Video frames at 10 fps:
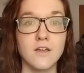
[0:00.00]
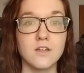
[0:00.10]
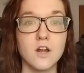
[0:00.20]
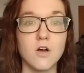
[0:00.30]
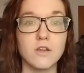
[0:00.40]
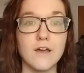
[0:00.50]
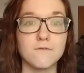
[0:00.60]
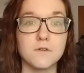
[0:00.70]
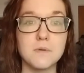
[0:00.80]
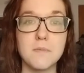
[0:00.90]
life
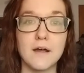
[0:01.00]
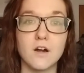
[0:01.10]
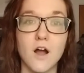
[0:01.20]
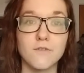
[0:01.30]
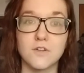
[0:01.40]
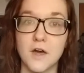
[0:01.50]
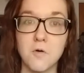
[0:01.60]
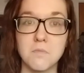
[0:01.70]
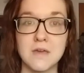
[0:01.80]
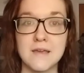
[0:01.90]
would be better off
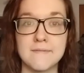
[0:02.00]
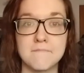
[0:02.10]
without me.